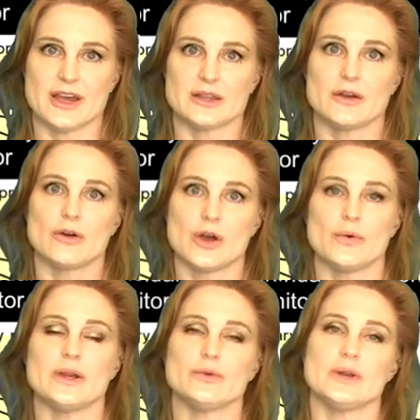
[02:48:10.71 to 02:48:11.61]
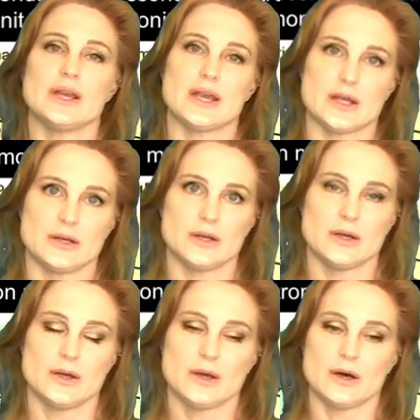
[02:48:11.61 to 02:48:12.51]
and then I'll go into it again
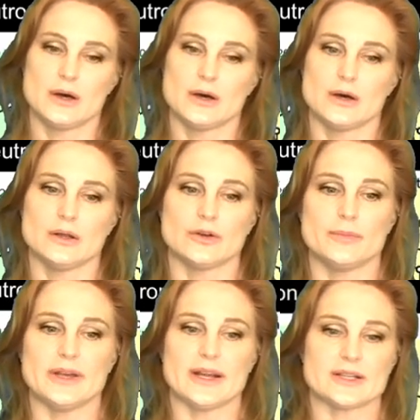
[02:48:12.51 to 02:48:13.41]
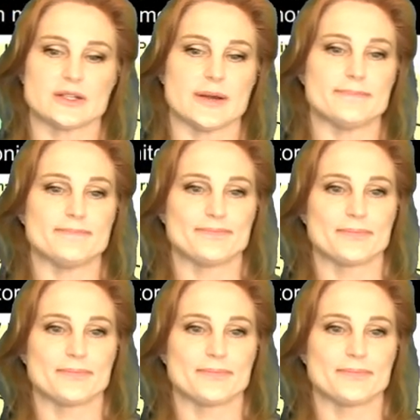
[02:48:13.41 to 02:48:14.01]
a little bit next time.